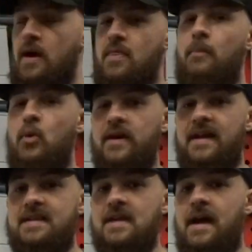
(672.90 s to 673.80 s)
end, the
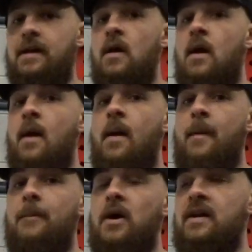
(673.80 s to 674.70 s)
0.8 side.
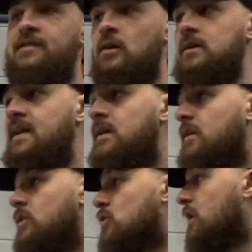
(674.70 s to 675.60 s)
But if you're lean
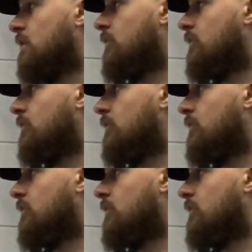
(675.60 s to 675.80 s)
and you're trying to